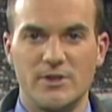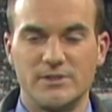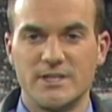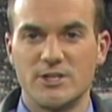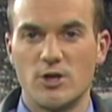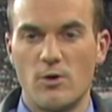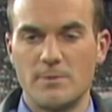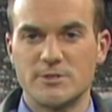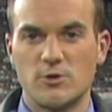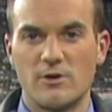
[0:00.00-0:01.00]
They'll need to go
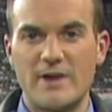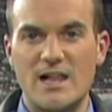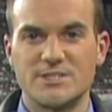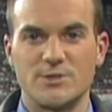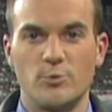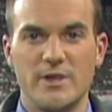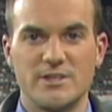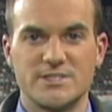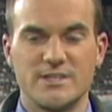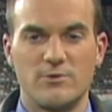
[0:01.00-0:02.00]
up to Corvallis and win
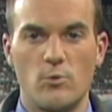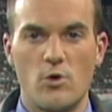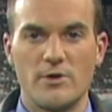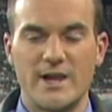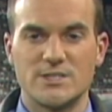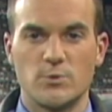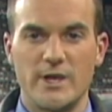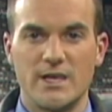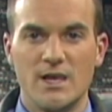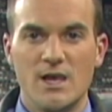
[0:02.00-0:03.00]
the Civil War next
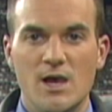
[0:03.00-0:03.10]
week,